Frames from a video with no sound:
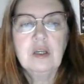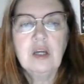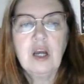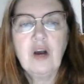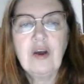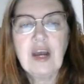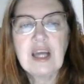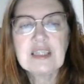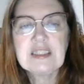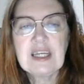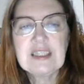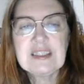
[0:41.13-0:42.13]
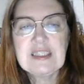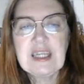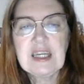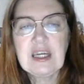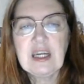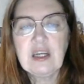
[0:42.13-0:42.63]
access
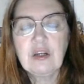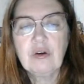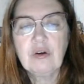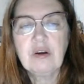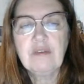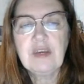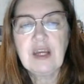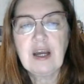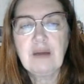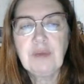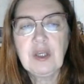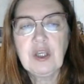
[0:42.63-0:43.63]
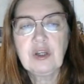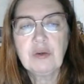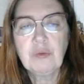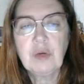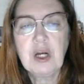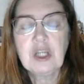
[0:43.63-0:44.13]
ticket or a VIP, you
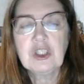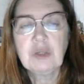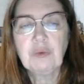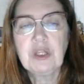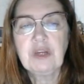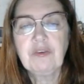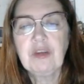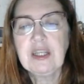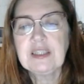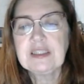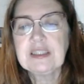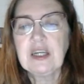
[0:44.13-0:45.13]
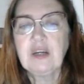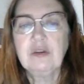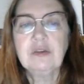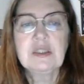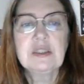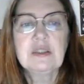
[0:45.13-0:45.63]
can watch it when they release
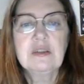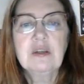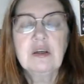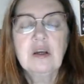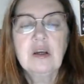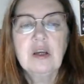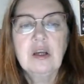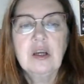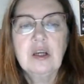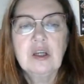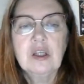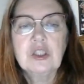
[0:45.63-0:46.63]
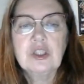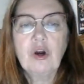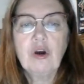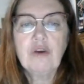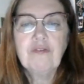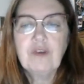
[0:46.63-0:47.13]
those. So
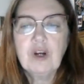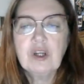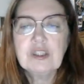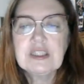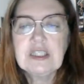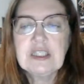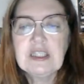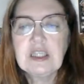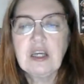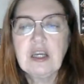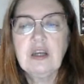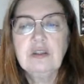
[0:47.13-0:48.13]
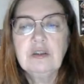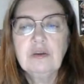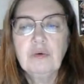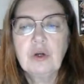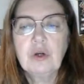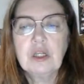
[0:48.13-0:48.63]
our first season
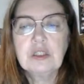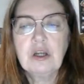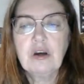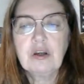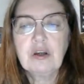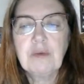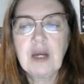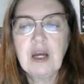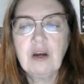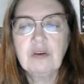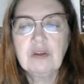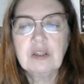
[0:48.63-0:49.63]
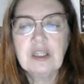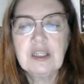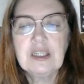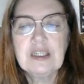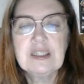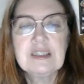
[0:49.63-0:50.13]
we're going to talk about
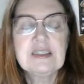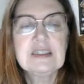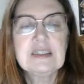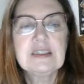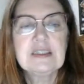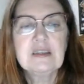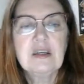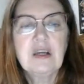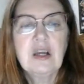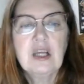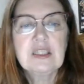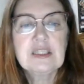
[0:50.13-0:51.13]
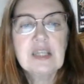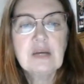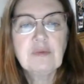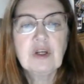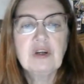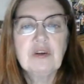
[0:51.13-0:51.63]
is
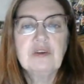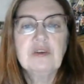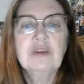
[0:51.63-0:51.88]
summer.